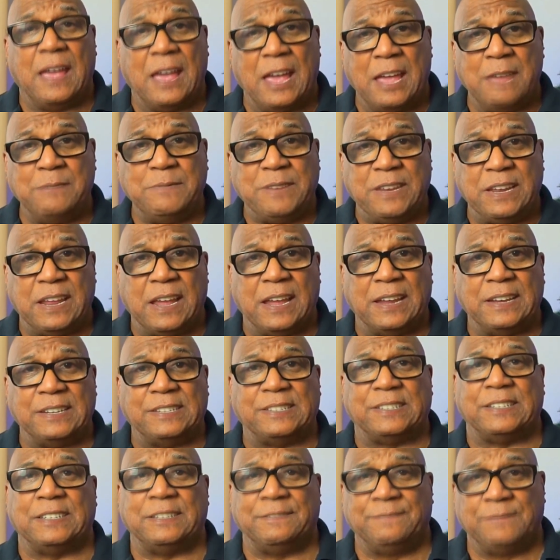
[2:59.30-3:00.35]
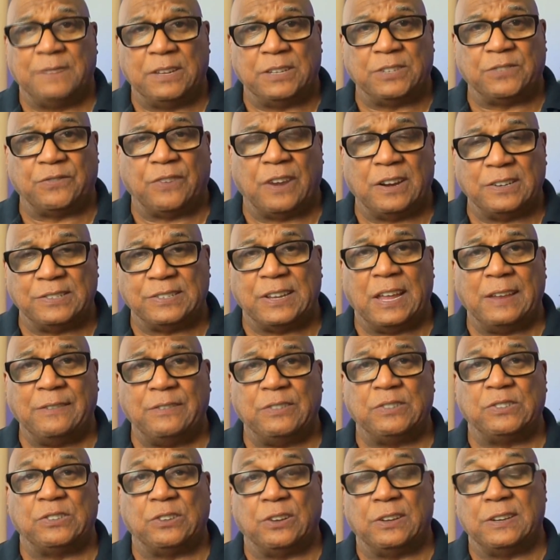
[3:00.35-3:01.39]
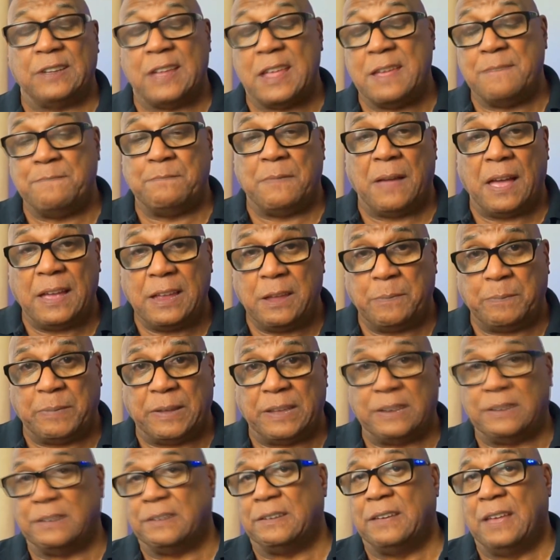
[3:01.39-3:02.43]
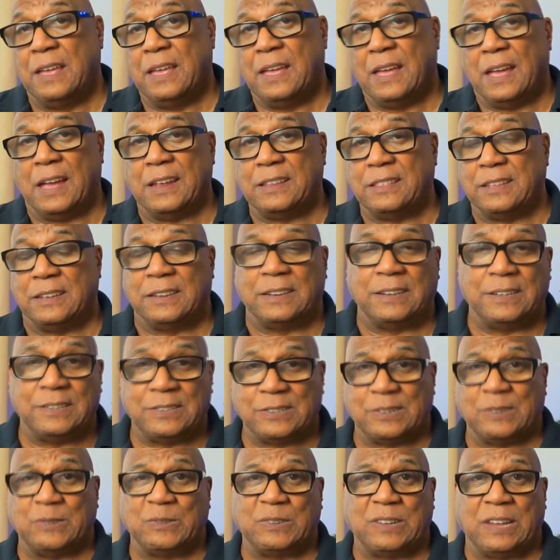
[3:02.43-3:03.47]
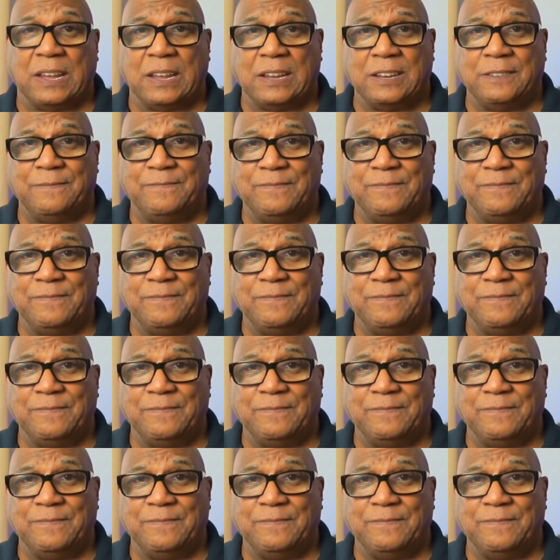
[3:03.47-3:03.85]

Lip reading: Md80. As far as I'm concerned, in my opinion, I think it's okay.